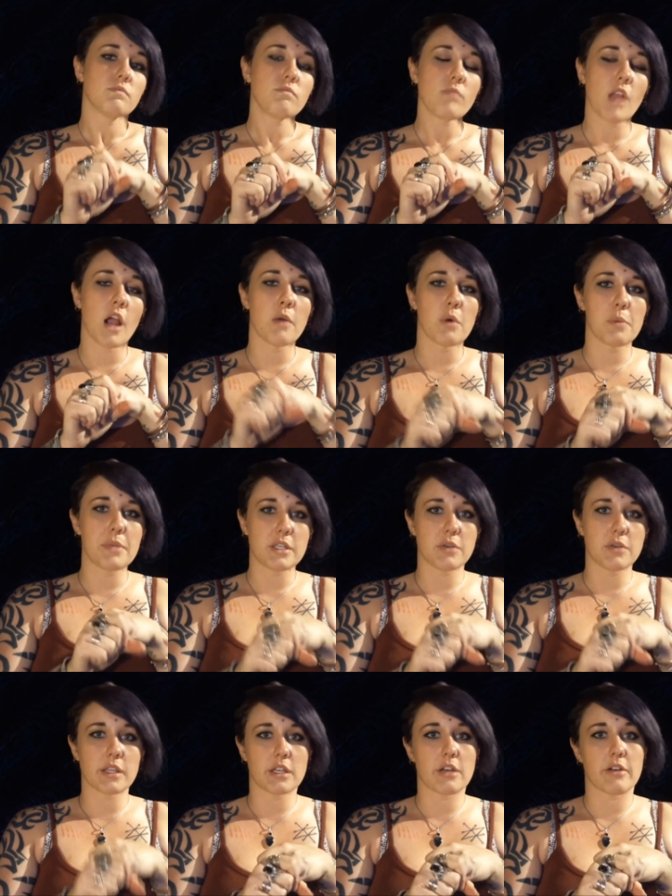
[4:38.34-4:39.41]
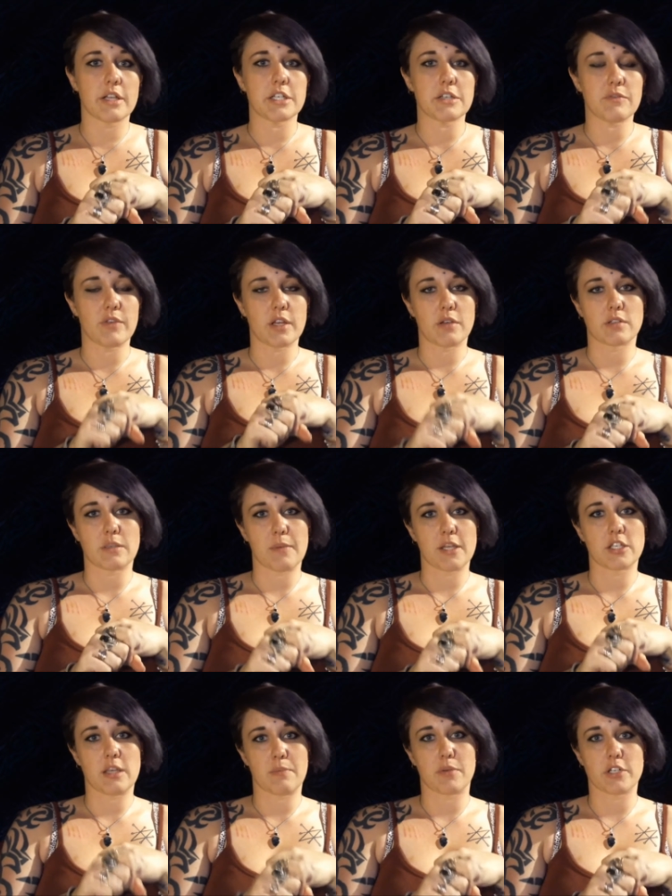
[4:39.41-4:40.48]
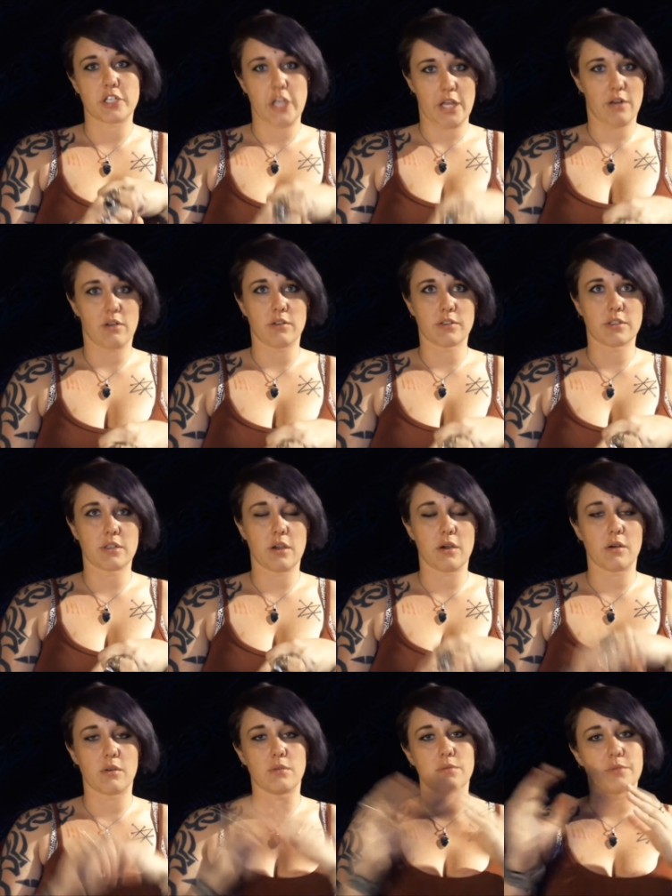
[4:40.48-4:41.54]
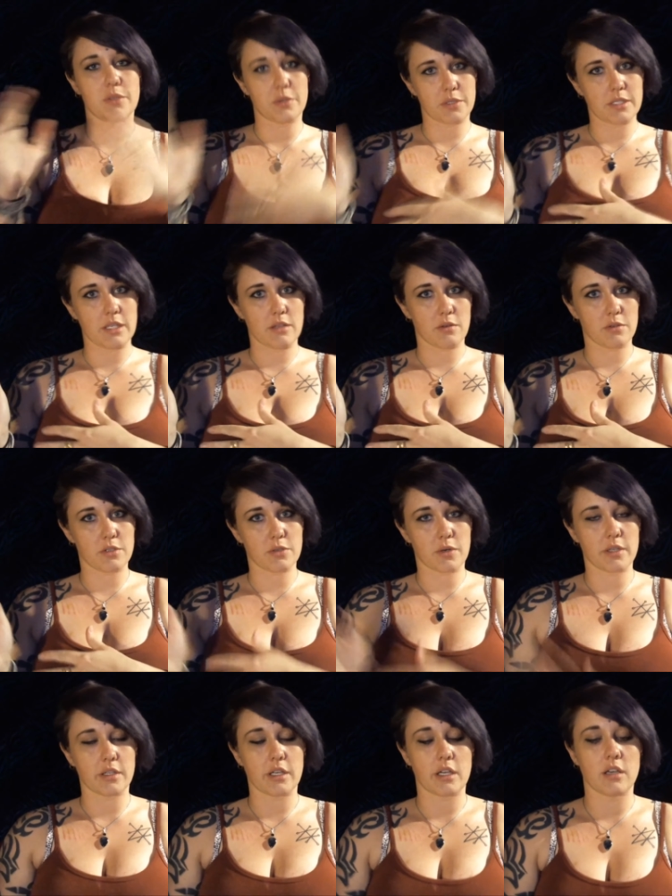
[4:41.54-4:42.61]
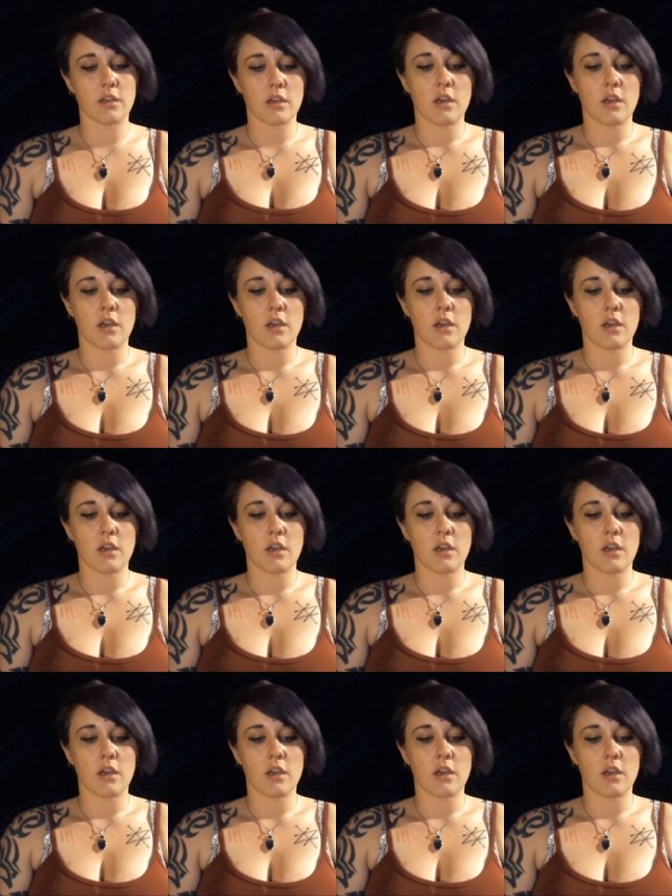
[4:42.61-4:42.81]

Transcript: I will be doing the narration videos on my separate channel, so you'll see those shortly.